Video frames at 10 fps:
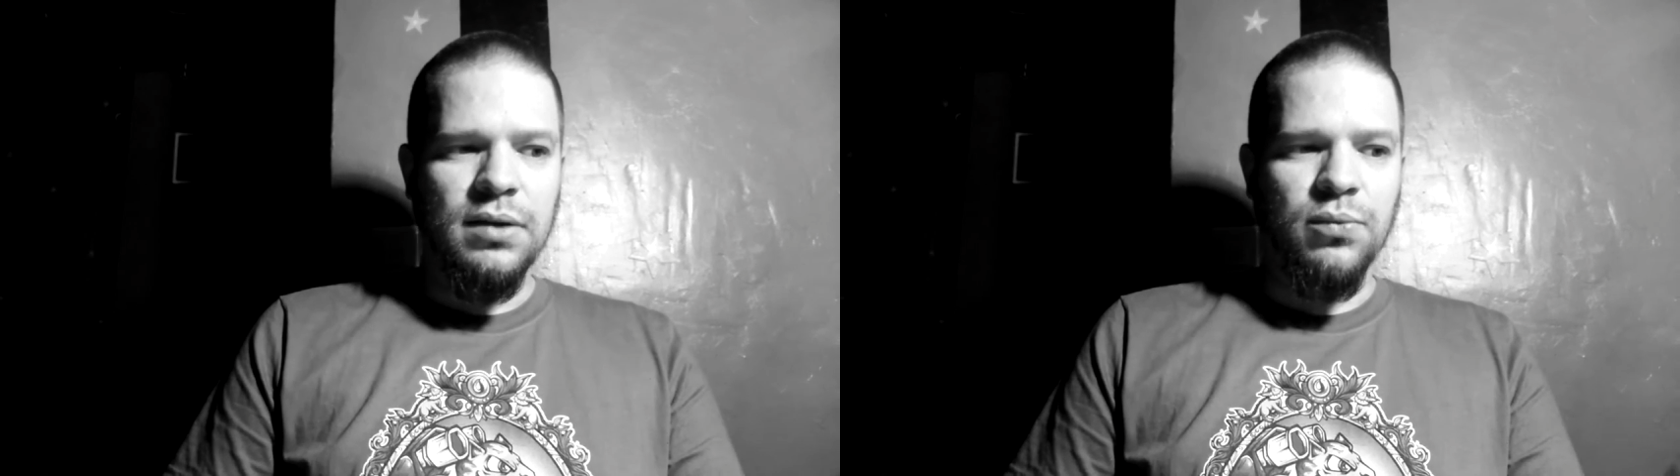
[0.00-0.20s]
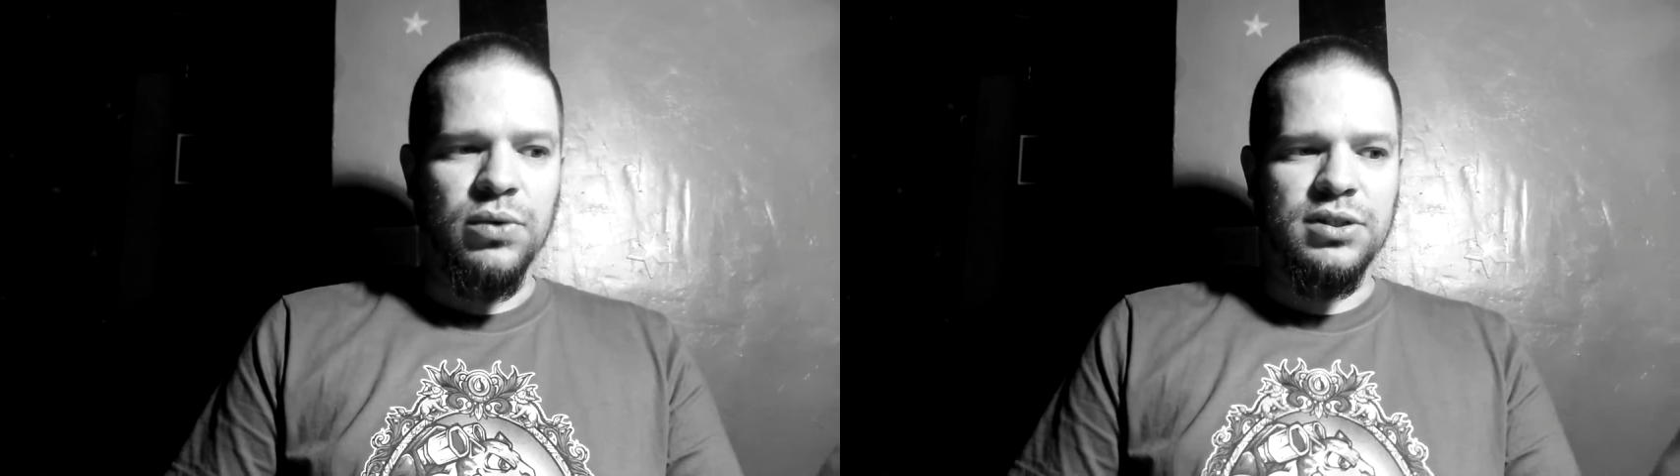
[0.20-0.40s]

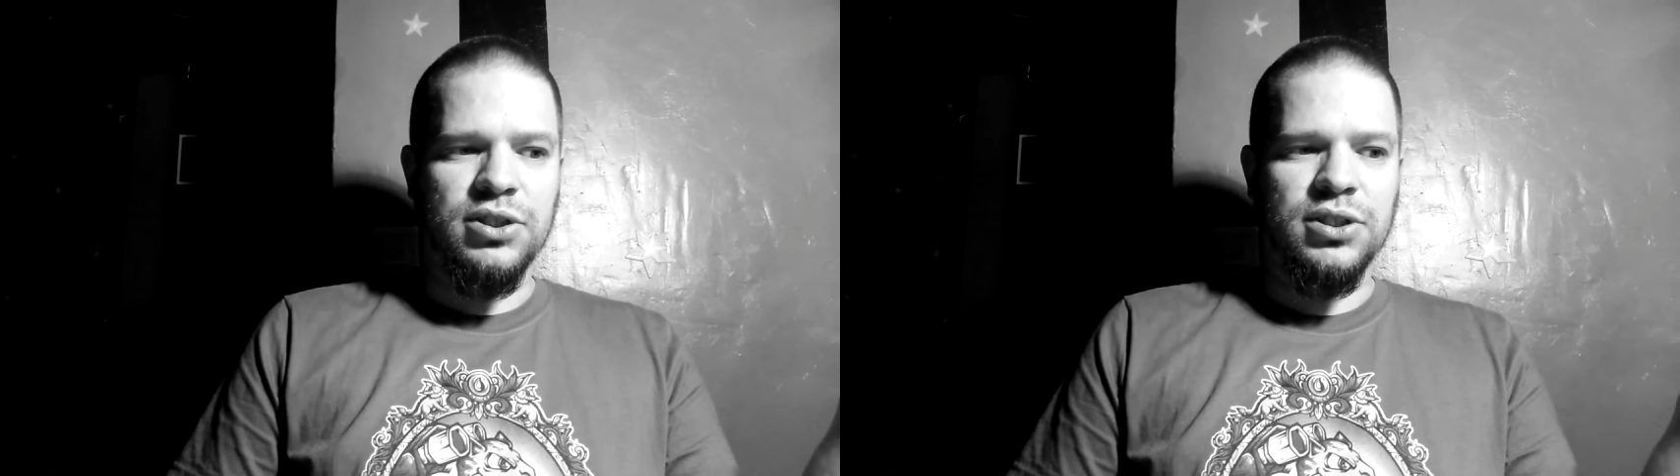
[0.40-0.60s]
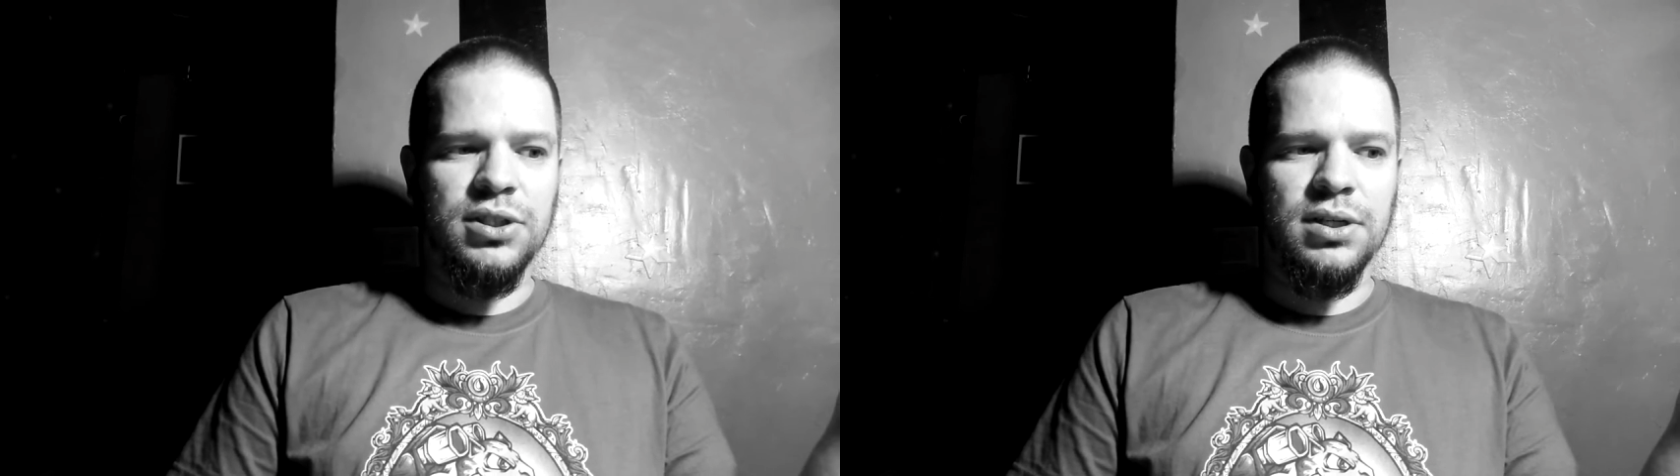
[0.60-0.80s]

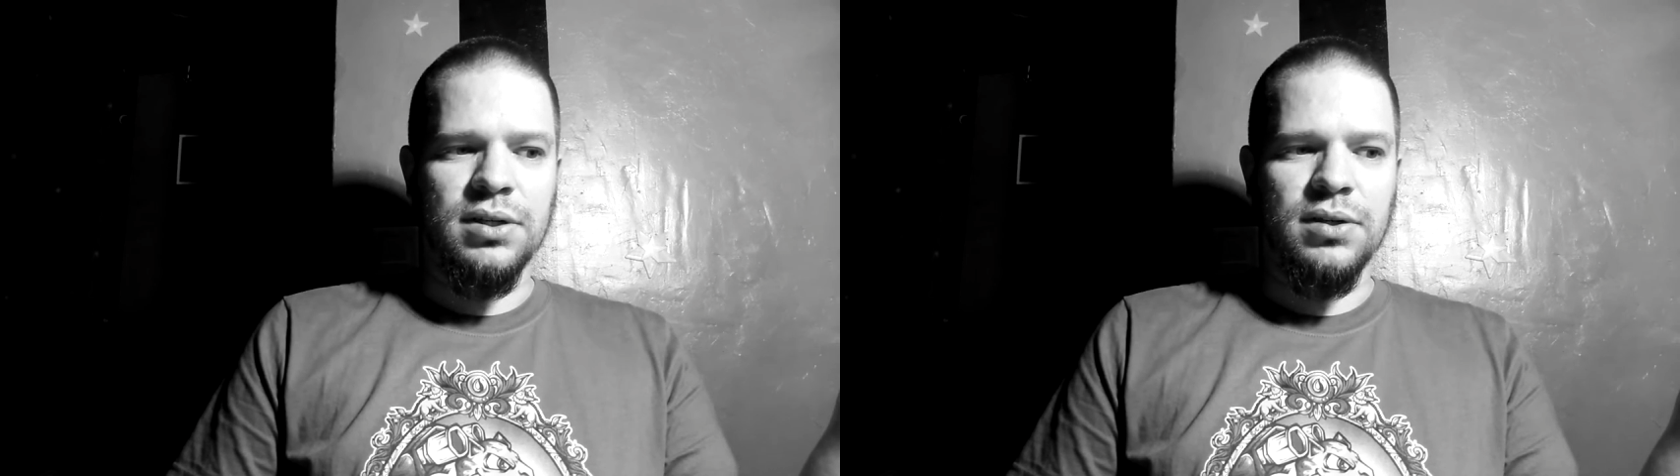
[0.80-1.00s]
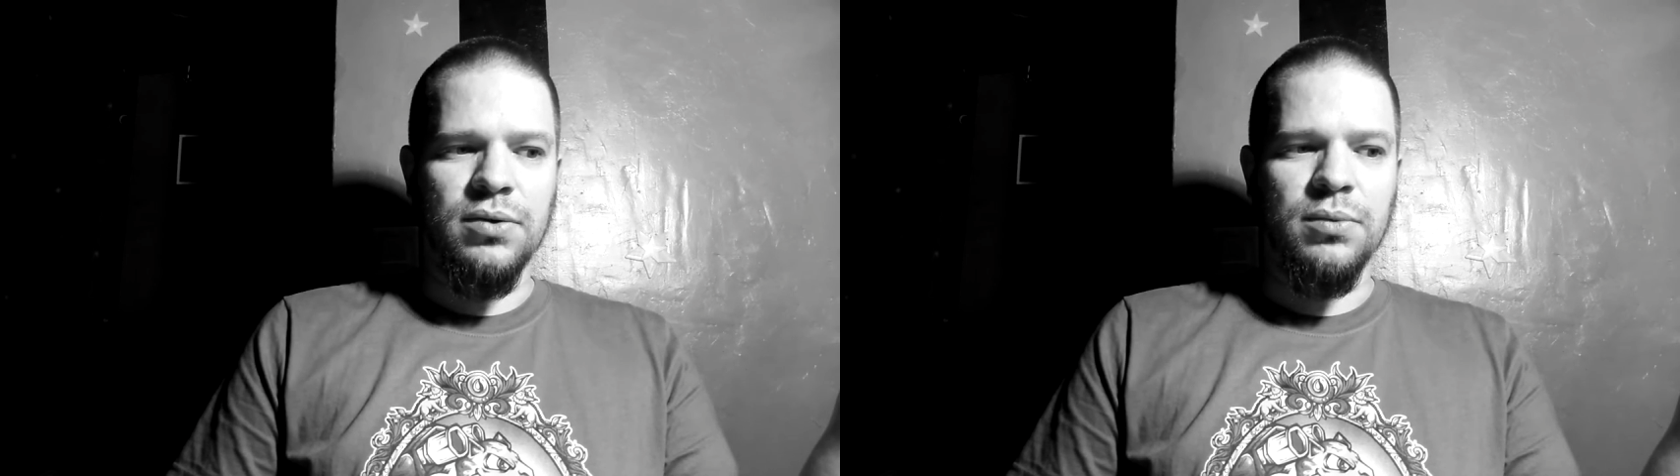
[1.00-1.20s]
which
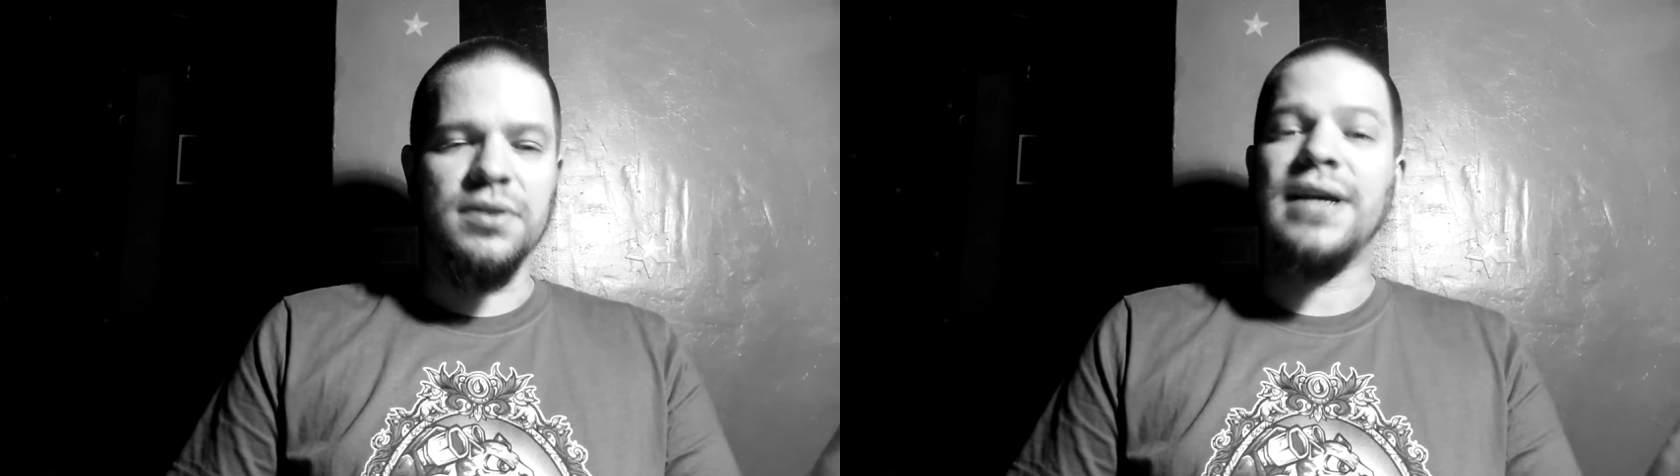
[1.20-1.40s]
was